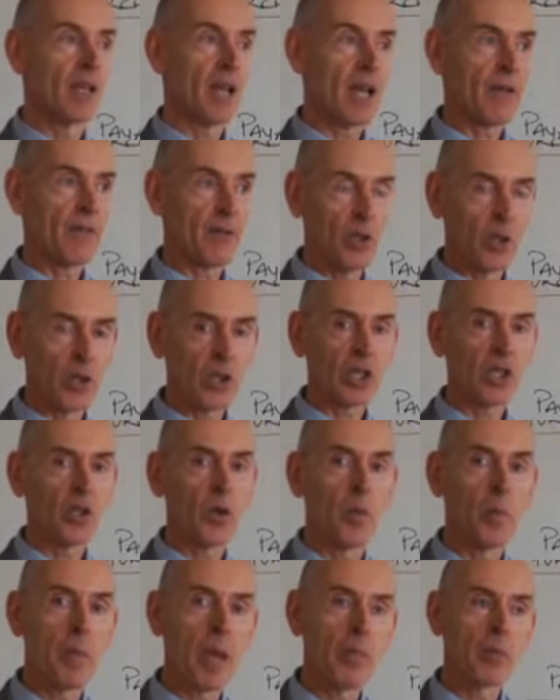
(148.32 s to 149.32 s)
If you look at
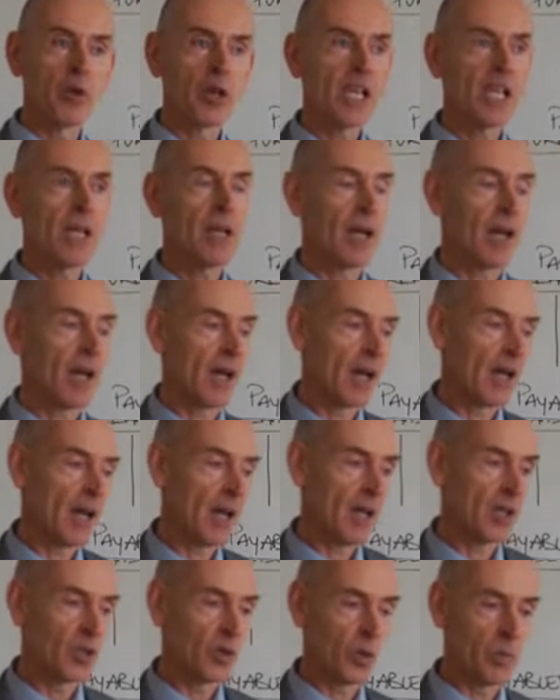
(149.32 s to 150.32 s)
your memory
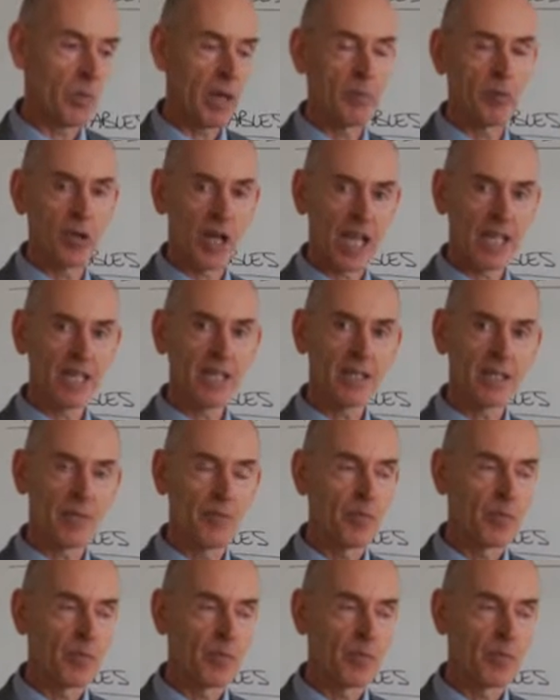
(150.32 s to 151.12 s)
aid,